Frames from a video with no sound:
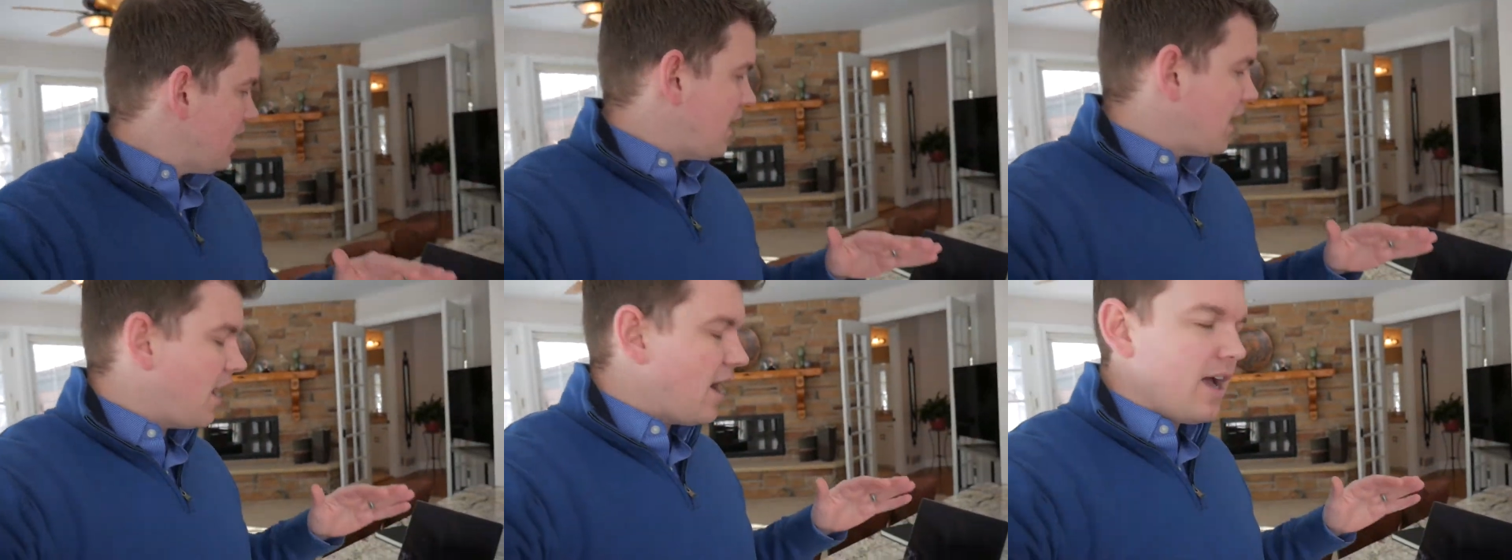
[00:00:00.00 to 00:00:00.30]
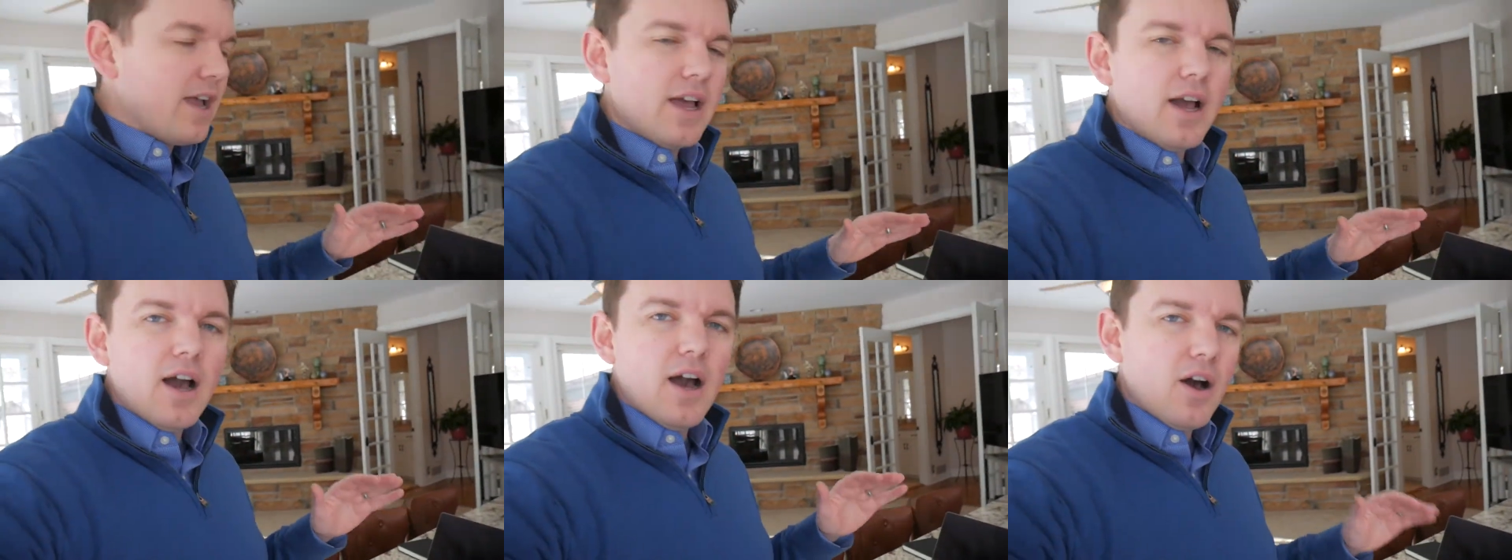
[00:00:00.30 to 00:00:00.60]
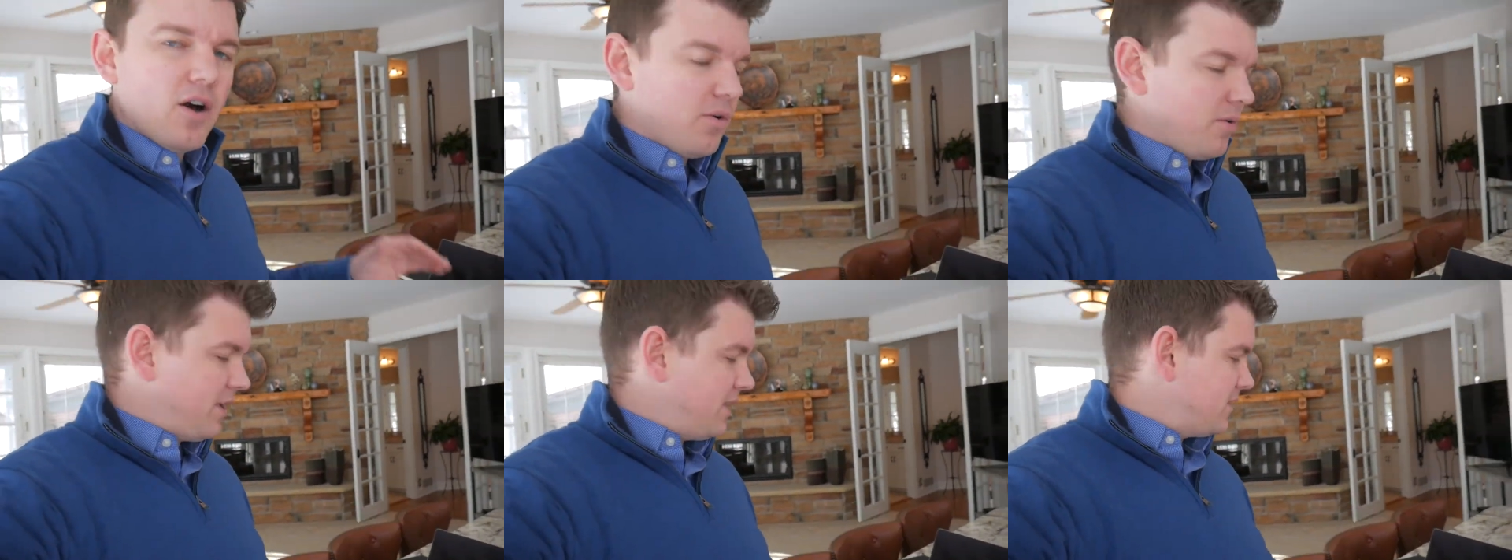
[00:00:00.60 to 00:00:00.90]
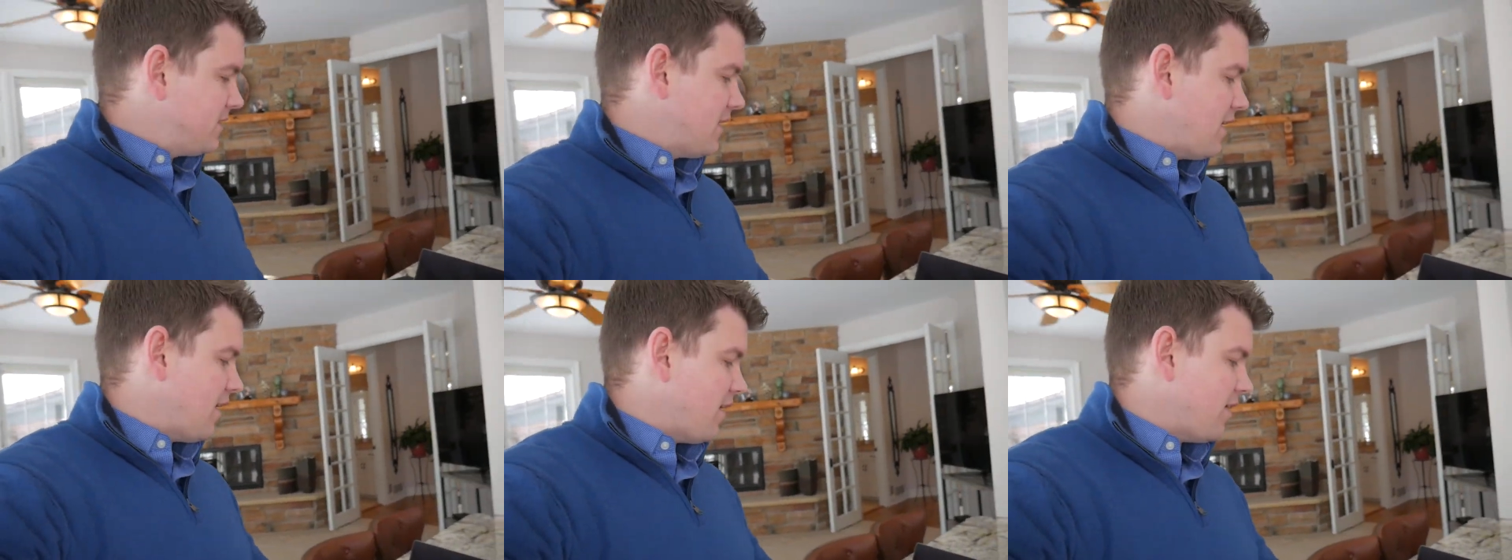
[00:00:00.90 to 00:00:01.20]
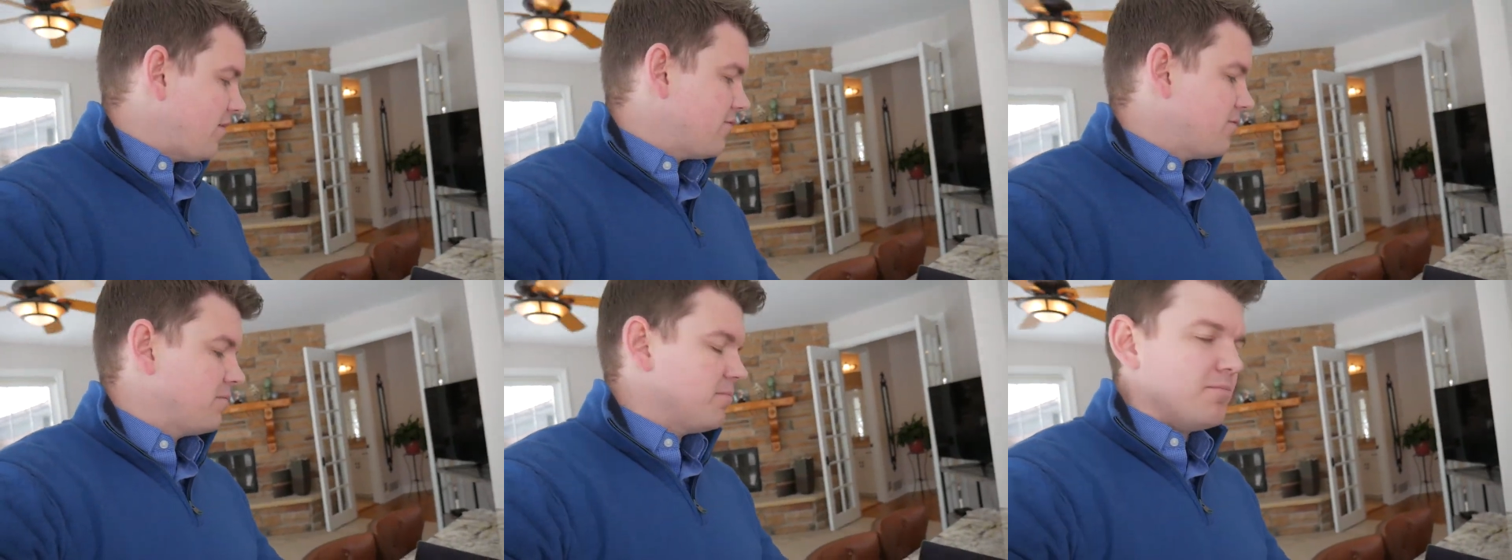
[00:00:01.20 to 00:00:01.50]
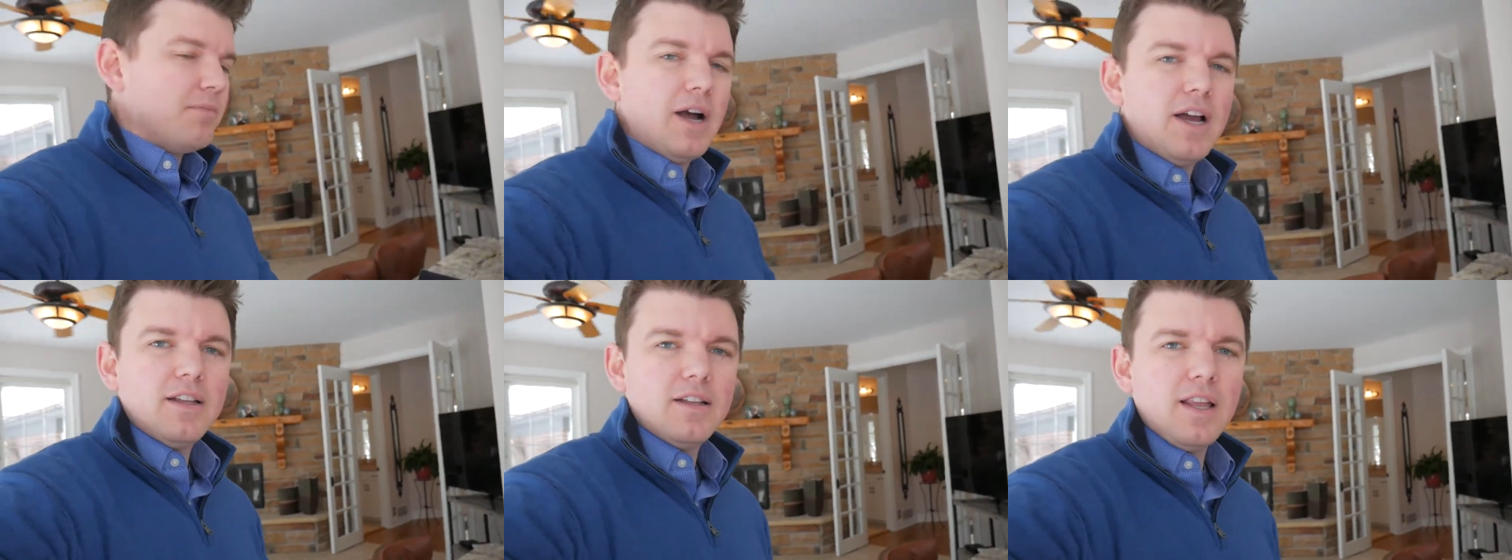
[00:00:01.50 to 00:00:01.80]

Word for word: I always have my